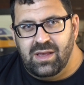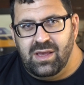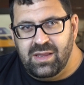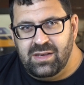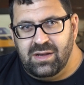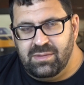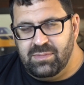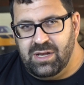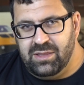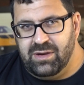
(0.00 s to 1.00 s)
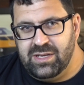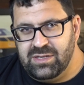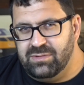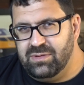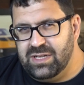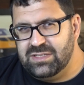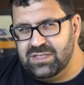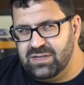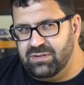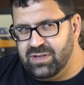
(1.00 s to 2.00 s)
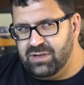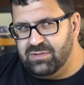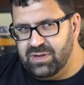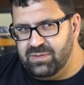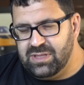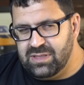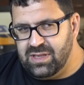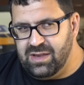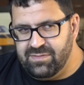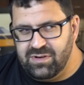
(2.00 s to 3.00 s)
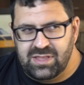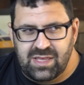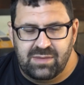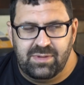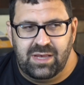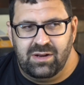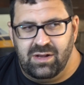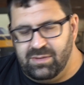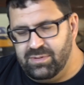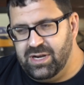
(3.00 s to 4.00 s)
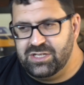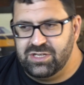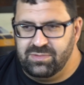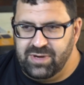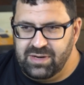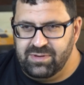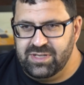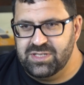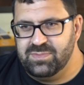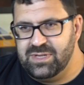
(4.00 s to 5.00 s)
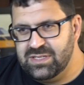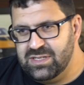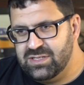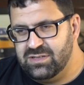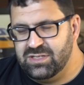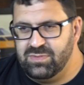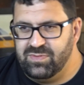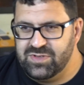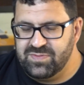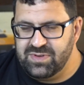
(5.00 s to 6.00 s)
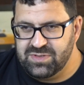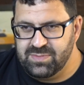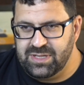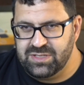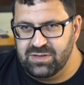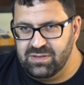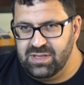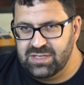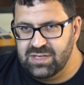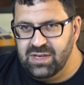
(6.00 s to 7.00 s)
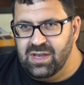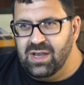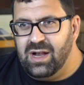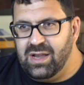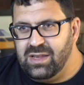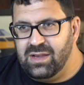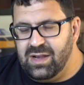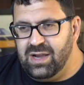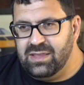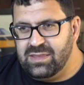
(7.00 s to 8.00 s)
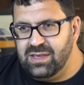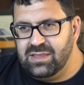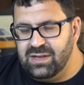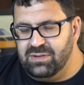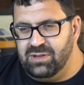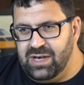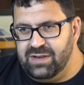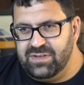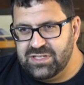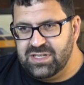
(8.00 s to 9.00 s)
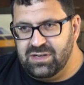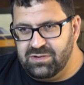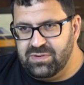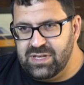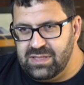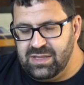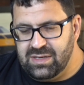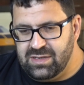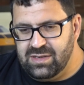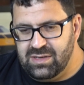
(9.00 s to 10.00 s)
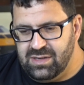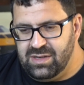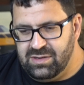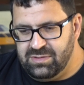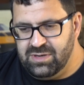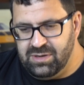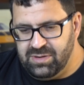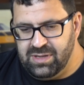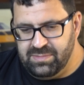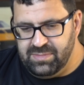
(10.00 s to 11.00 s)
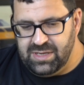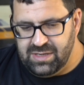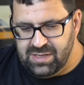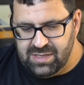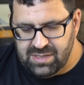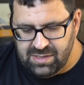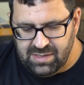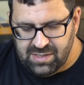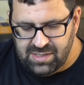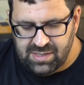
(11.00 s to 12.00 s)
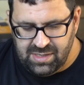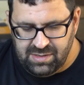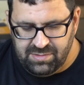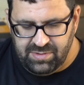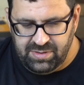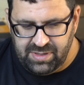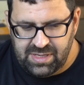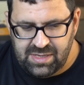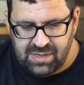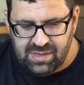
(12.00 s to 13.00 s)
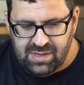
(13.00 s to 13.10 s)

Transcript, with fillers: And although I don't necessarily agree with everything about Albrecht or the way he runs his business or some of his views about certain things, I think that a lot of us can agree that who know him, that he really